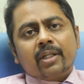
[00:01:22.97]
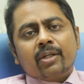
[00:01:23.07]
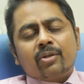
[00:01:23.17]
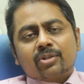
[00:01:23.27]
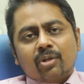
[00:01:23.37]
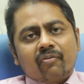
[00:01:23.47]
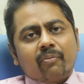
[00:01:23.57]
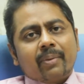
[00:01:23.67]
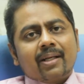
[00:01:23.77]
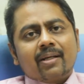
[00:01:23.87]
in your soft
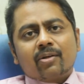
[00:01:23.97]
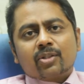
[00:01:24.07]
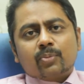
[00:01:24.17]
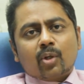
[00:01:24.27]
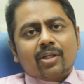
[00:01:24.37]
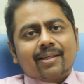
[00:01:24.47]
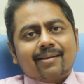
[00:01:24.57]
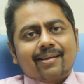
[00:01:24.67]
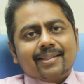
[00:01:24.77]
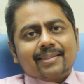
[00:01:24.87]
palate or small
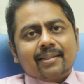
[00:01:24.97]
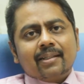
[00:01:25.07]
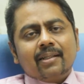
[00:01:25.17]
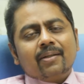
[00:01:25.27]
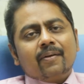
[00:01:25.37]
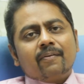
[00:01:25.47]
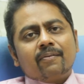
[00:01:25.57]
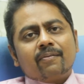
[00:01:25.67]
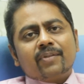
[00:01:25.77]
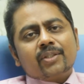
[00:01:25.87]
tongue region,
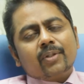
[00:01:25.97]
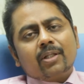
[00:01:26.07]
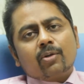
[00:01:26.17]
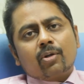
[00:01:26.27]
uh, which will